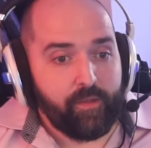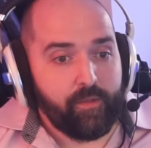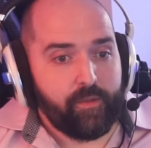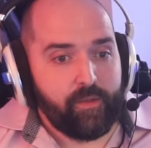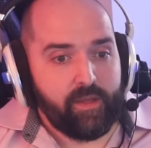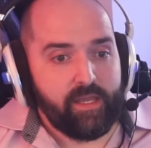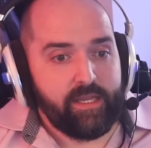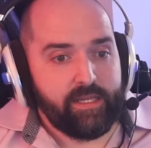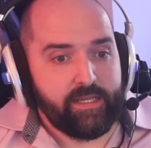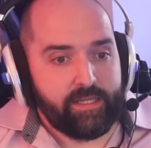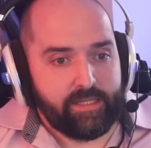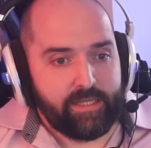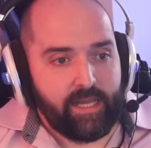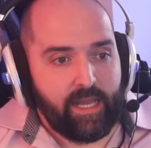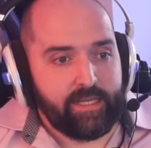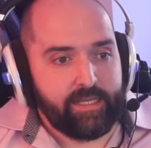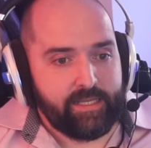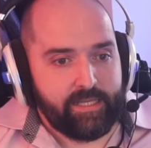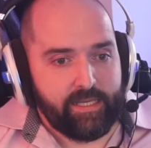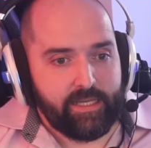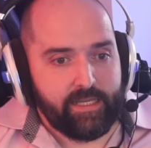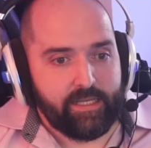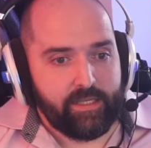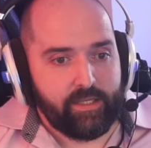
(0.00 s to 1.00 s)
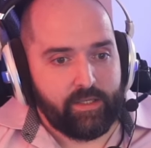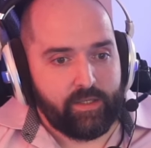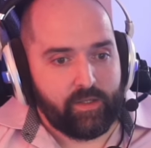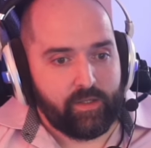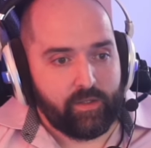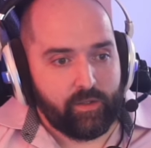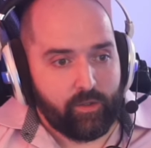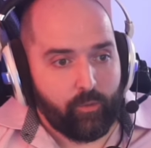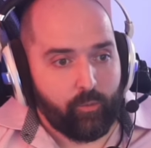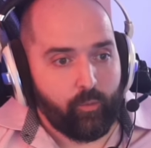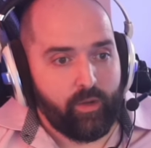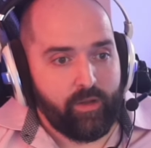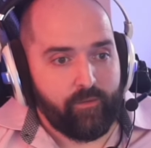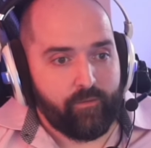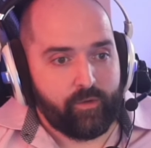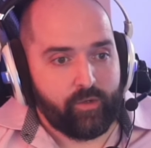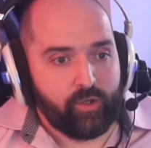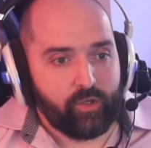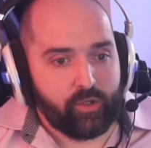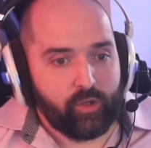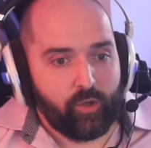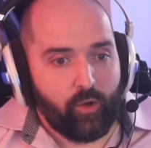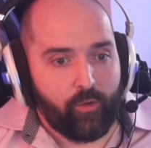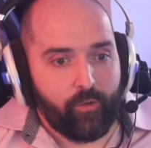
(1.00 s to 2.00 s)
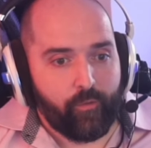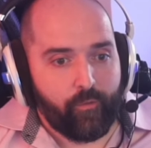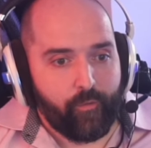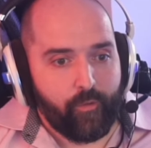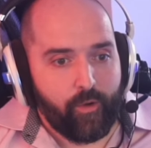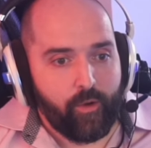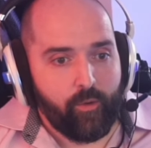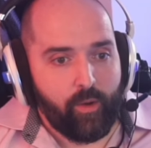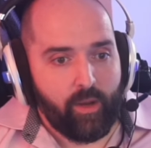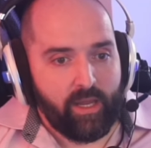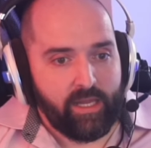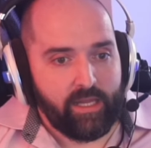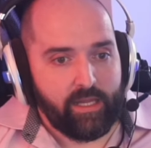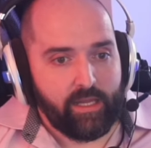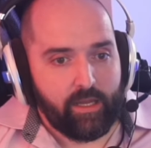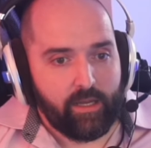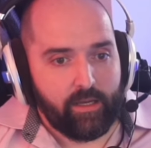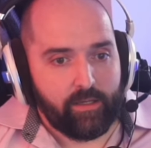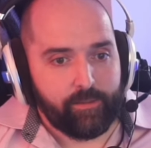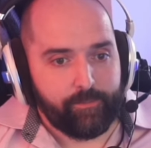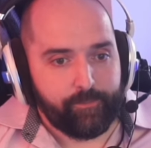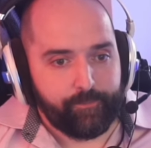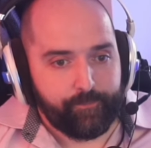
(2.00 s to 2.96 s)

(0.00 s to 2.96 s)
these settings that we've just gone through here